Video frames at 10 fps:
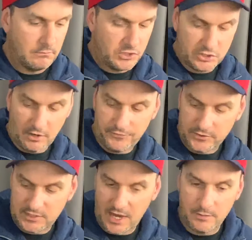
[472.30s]
just off the
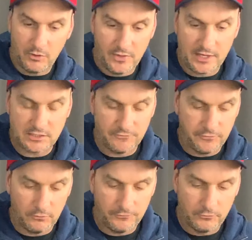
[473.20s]
table, and that's a
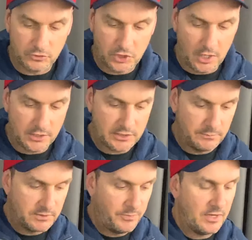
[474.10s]
full charge.
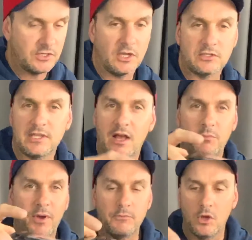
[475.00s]
Seems a bit docile,
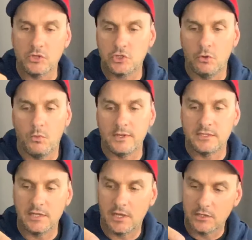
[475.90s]
but I'm not sure
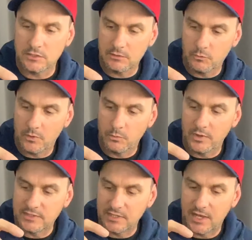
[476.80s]
once it gets
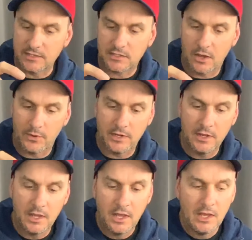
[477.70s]
going.
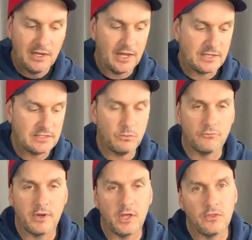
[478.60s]
Like I said, we'll
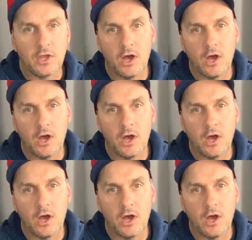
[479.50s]
run it on the